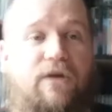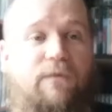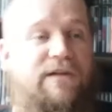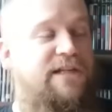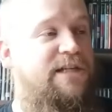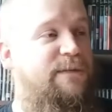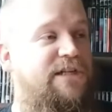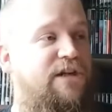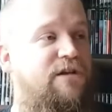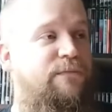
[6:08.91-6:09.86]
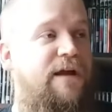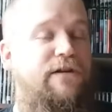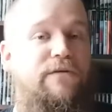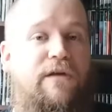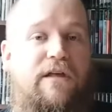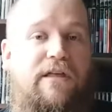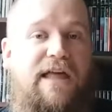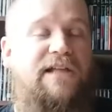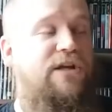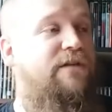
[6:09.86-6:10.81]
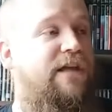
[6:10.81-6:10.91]
Once it's been sold brand new,
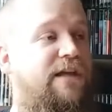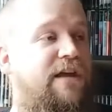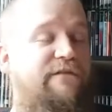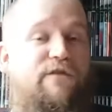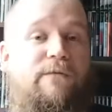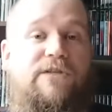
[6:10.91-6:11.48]
that's all they get for them.